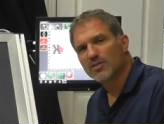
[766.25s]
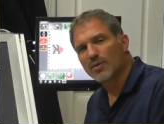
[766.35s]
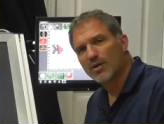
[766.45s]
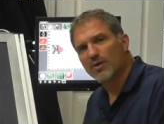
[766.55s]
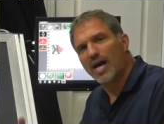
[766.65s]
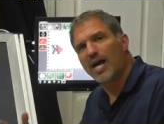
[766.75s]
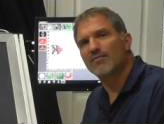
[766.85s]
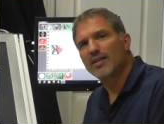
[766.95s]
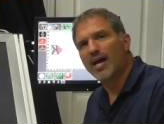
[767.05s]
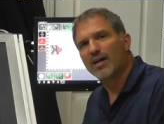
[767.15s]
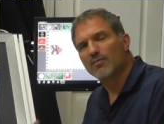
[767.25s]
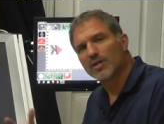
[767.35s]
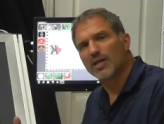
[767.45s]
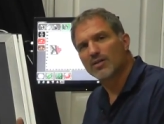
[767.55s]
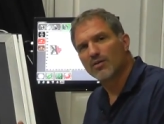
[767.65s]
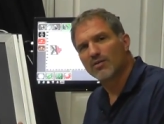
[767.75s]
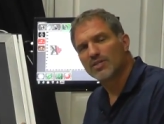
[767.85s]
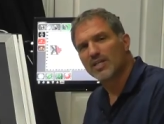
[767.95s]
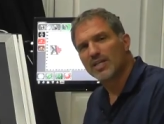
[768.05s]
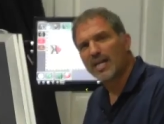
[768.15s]
So we don't have that. I know I've
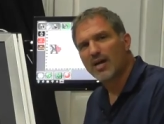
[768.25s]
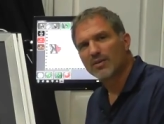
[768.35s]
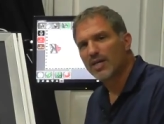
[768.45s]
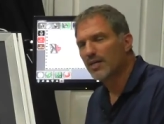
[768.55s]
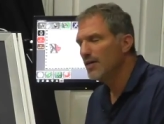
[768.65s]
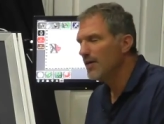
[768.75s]
seen that out there,